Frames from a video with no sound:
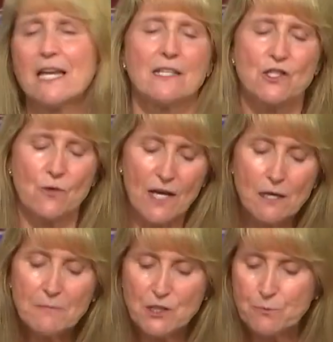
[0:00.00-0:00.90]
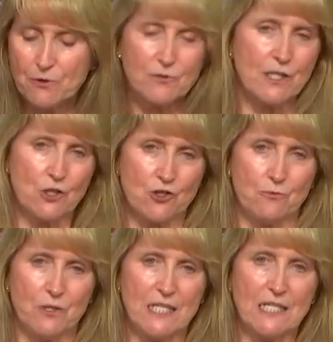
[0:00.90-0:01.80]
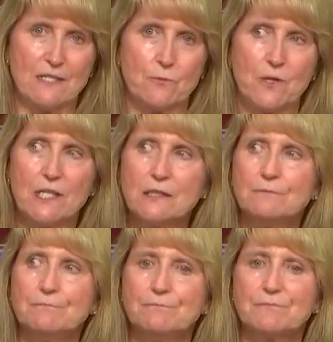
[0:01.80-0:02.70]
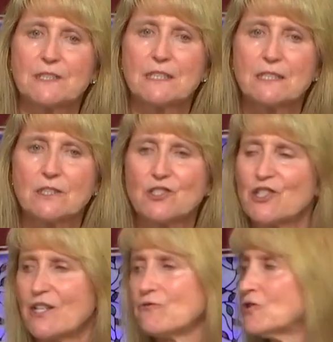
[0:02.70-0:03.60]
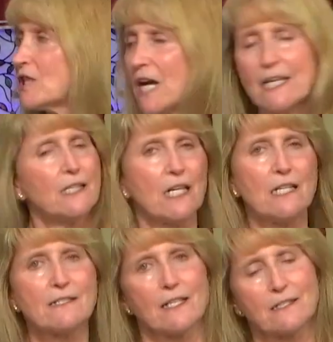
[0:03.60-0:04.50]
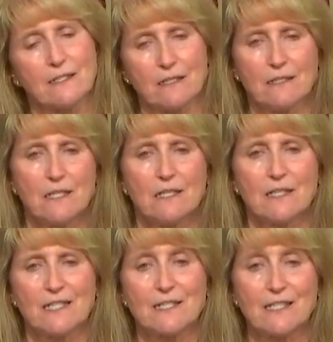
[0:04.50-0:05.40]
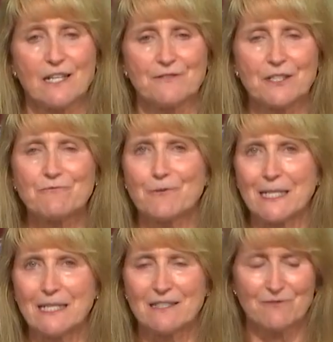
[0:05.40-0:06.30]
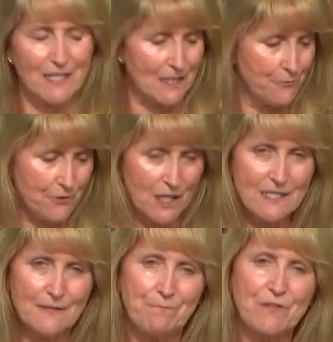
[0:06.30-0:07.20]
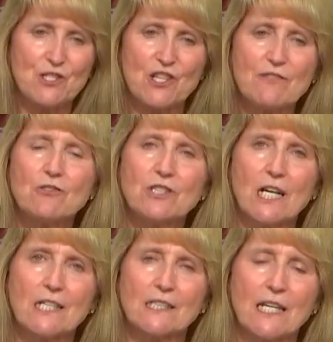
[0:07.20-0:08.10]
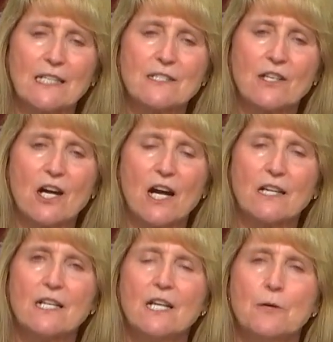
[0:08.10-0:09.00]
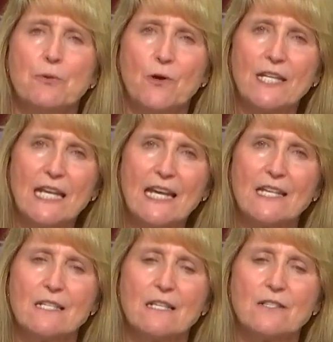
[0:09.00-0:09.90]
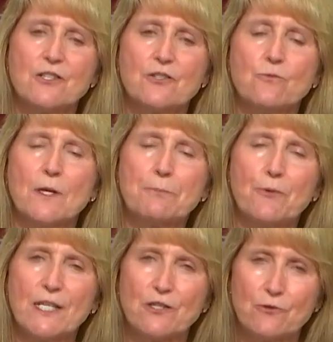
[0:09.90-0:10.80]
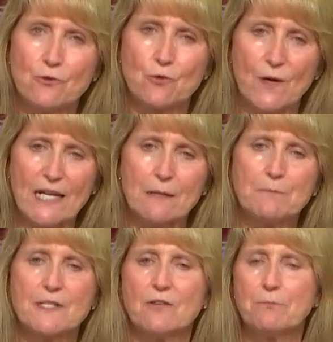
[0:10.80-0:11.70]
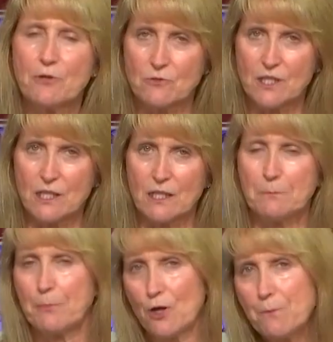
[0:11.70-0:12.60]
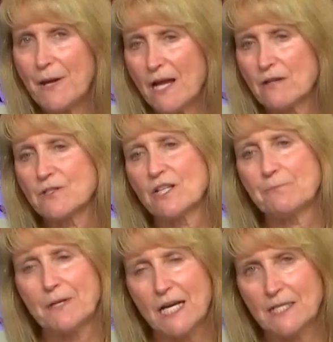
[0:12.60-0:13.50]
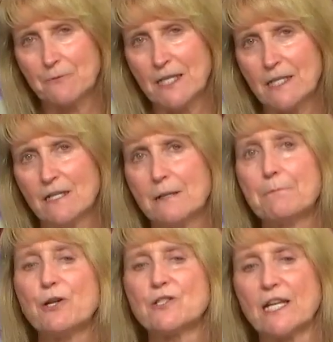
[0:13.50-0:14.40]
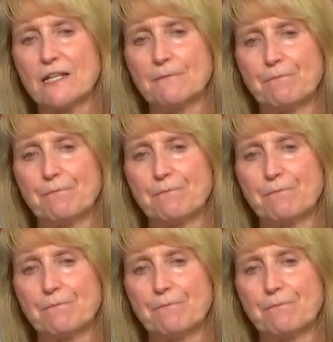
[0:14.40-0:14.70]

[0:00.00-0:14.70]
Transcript: So how much protein should we eat? Well, the general guidelines, that's the oven ready for us. The general guidelines are 0.8 to 1.2 grams of protein per pound of body weight per day,